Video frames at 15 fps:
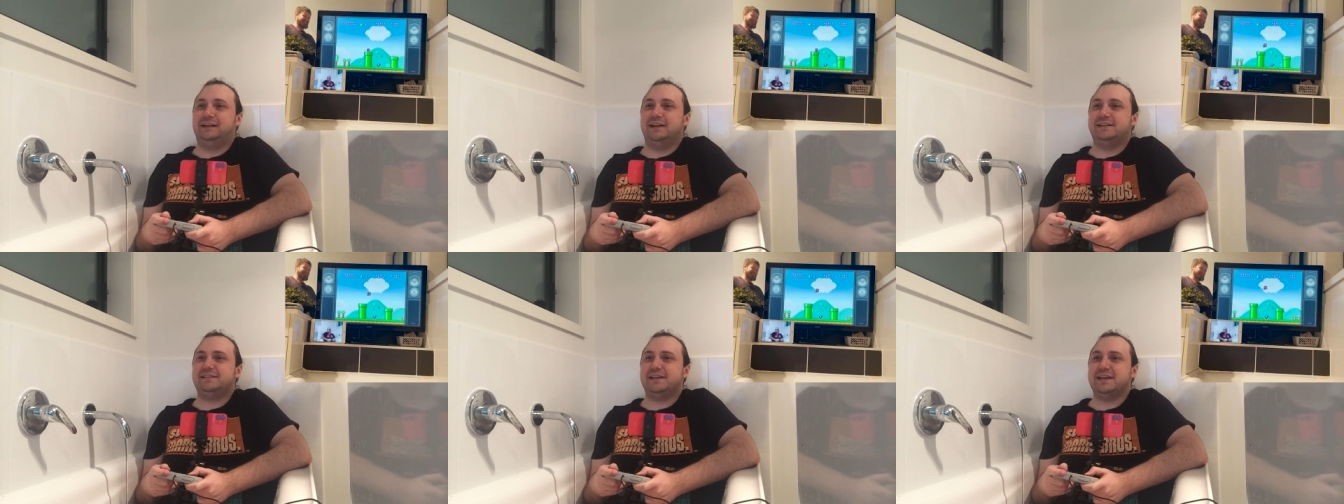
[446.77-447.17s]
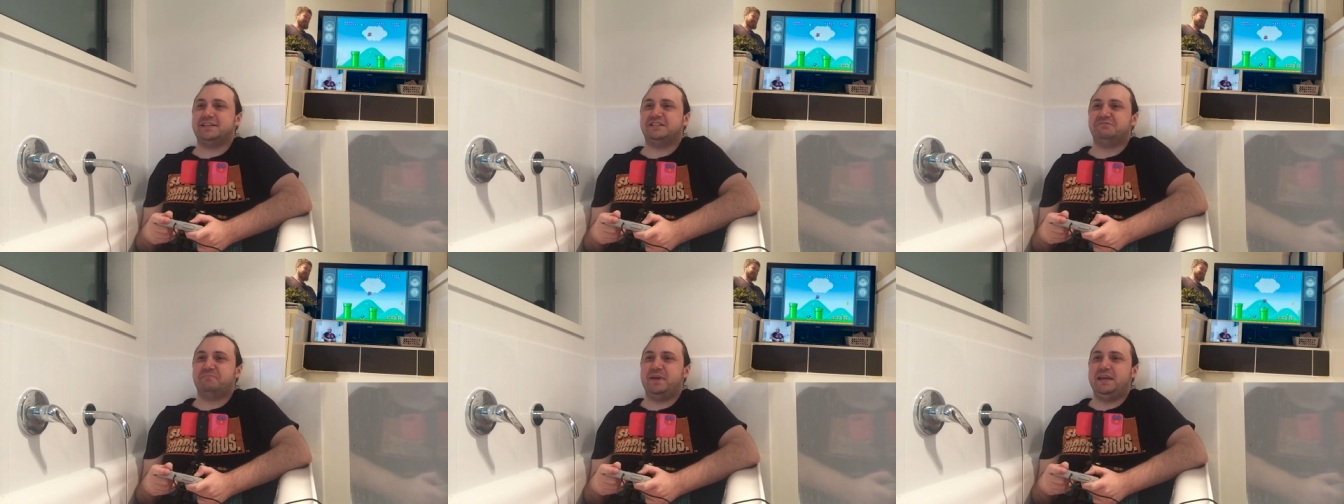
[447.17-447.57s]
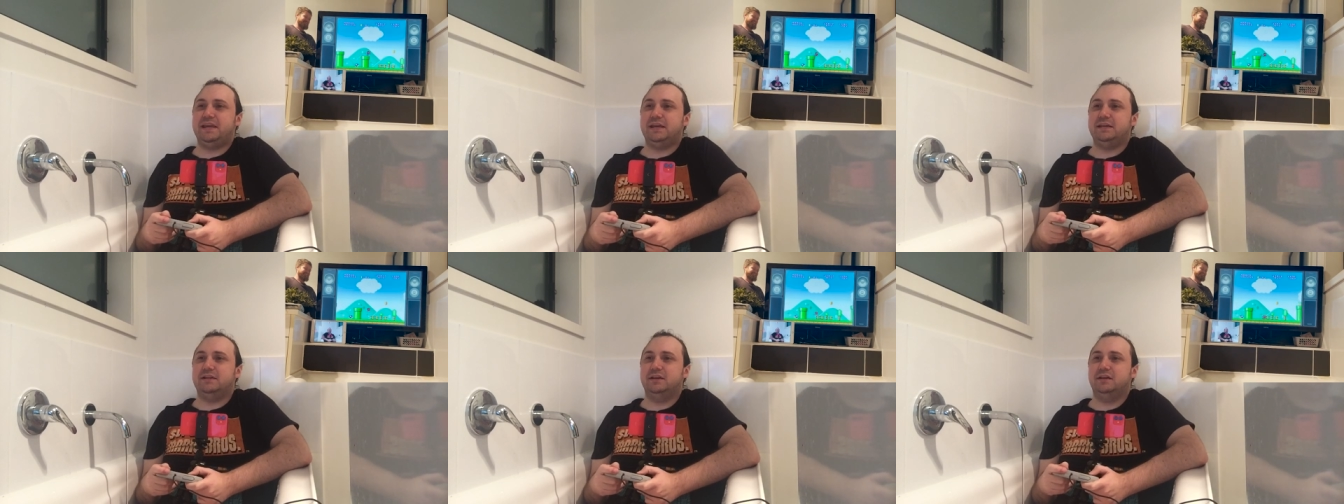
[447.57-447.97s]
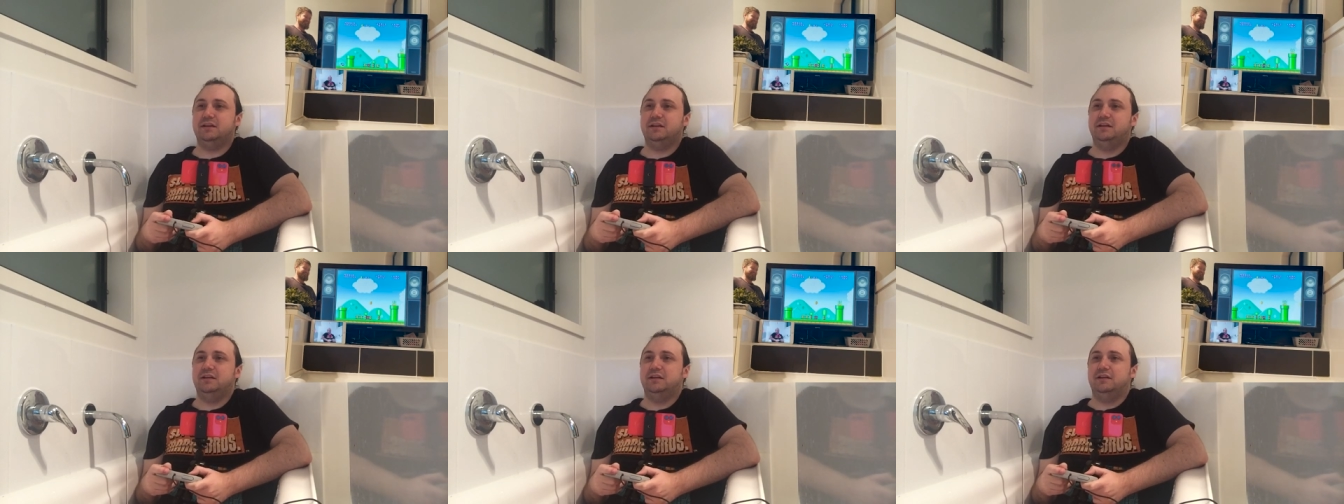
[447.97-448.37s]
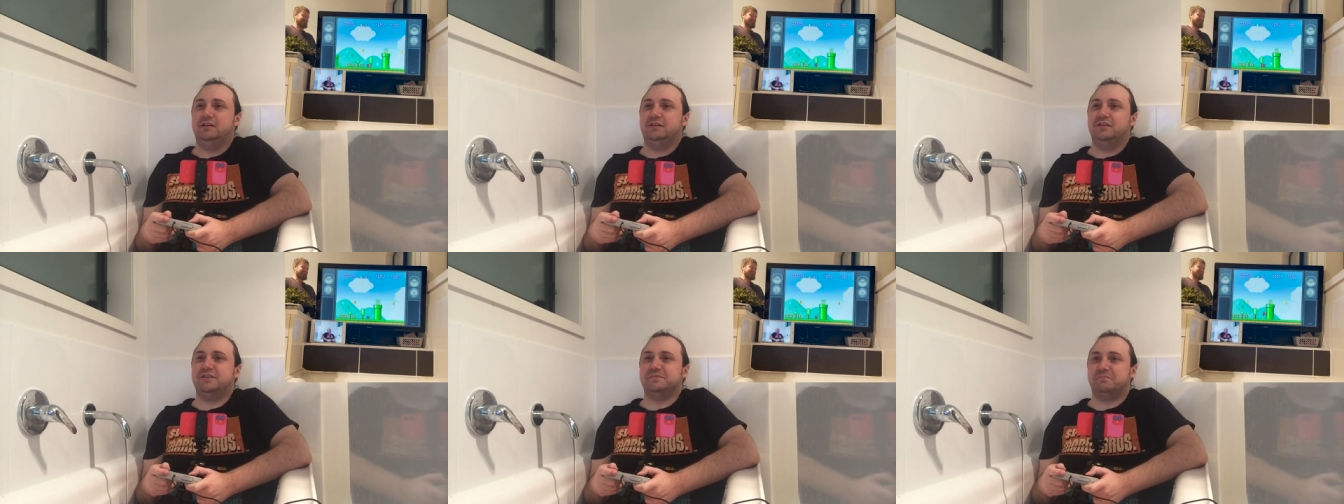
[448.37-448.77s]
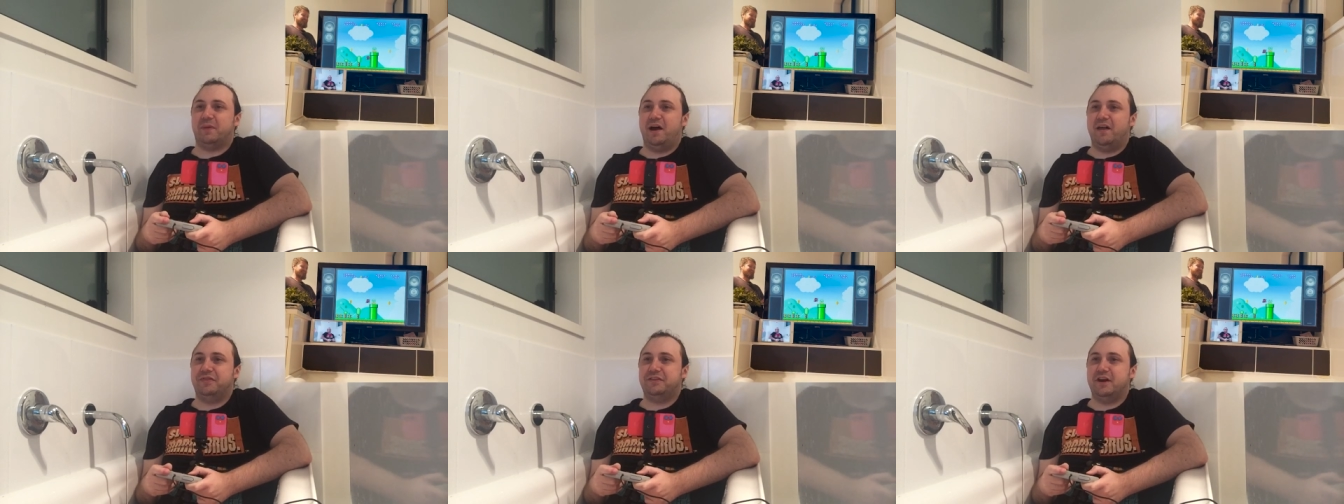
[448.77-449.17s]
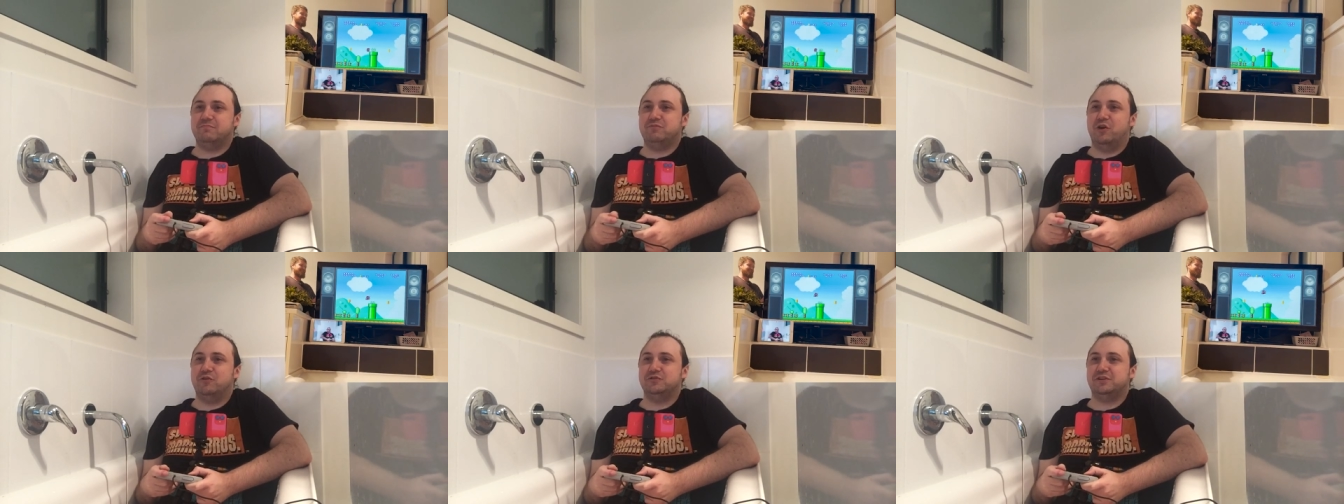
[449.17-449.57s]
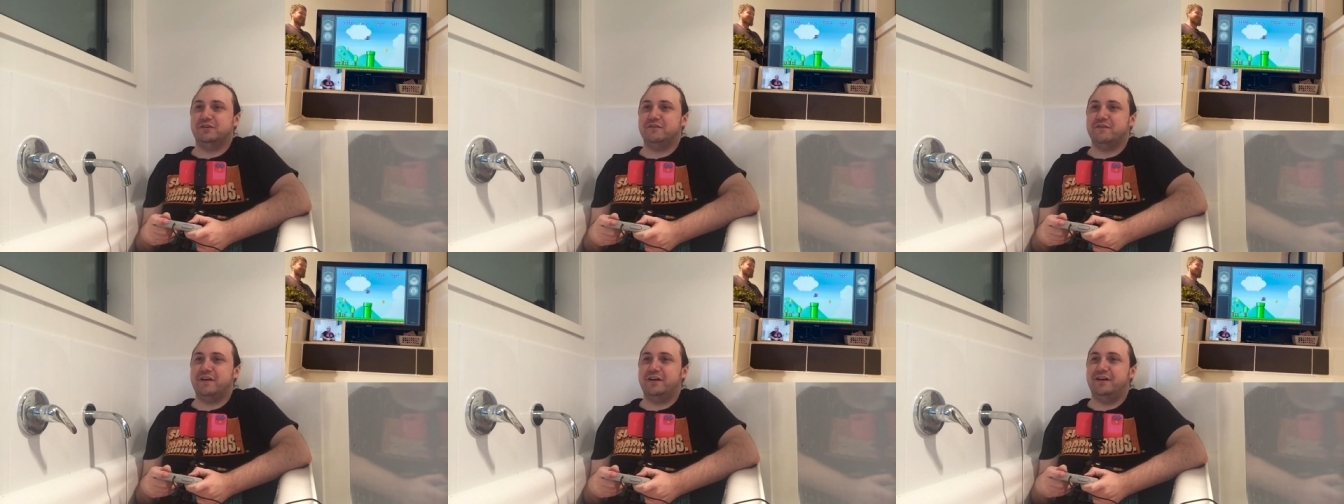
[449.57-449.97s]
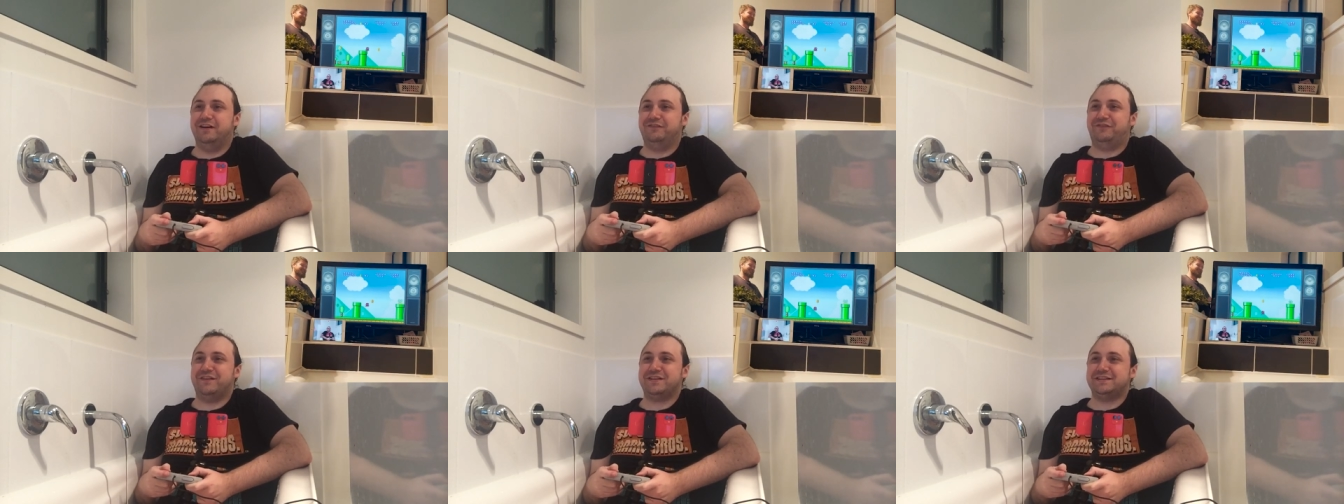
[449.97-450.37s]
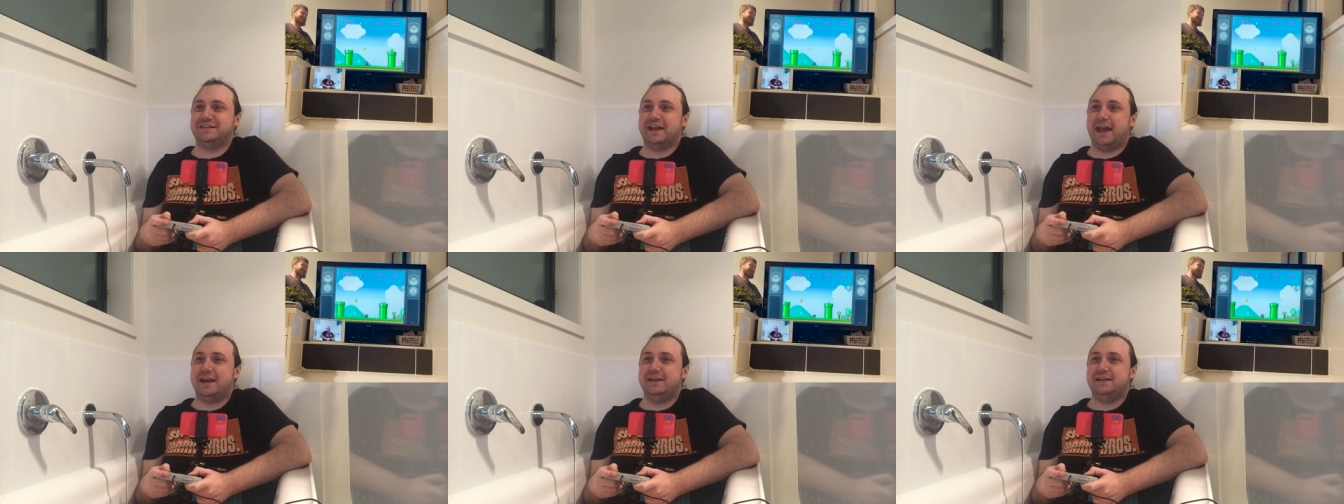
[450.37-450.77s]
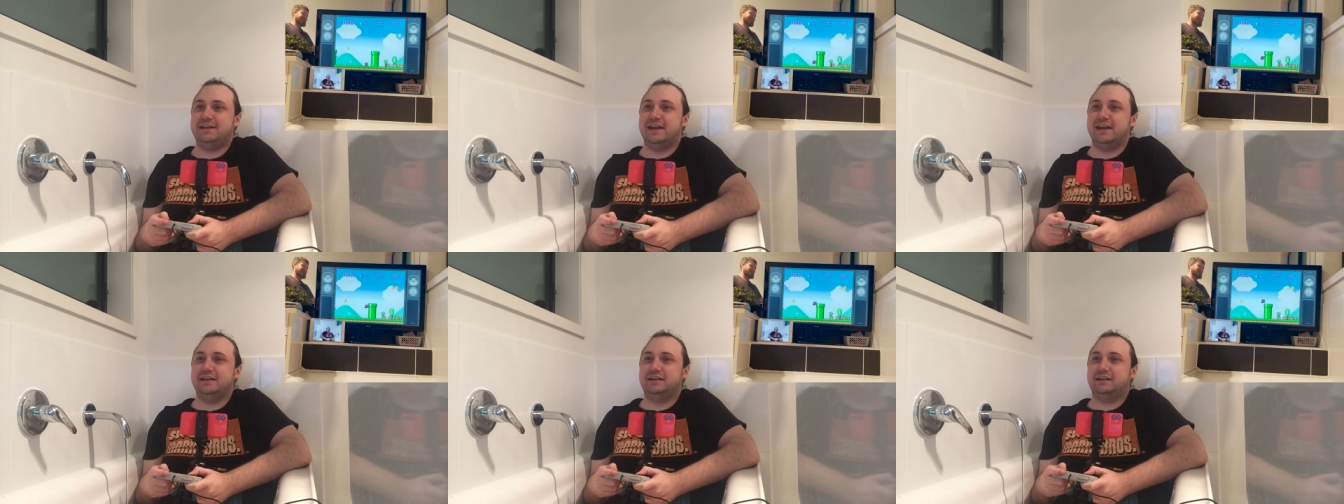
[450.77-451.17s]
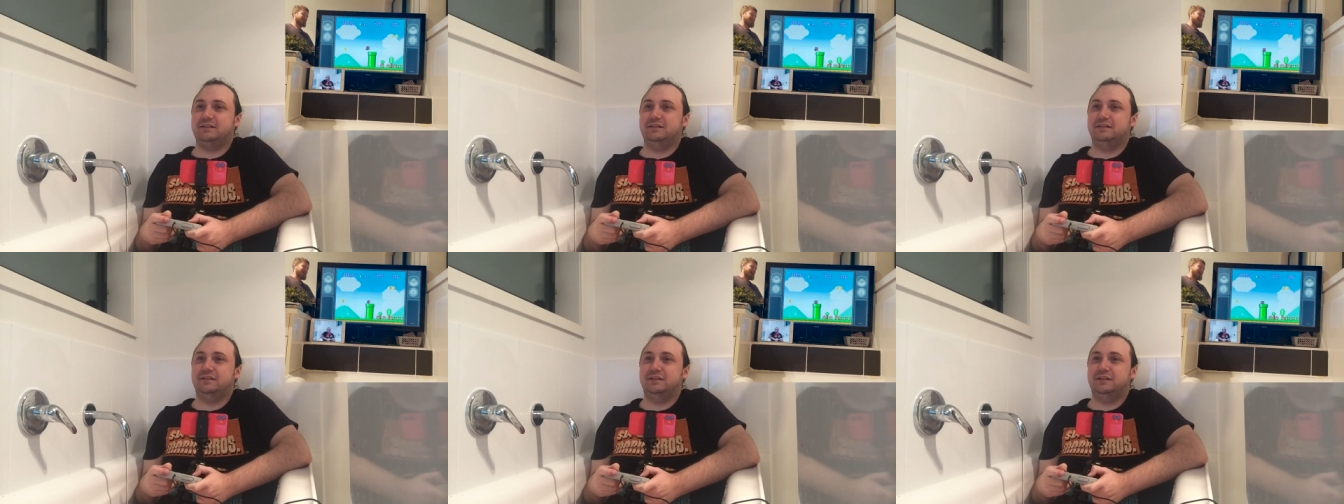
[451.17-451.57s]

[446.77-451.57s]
It's like speed. Yeah. This bathtub goes over fucking 88.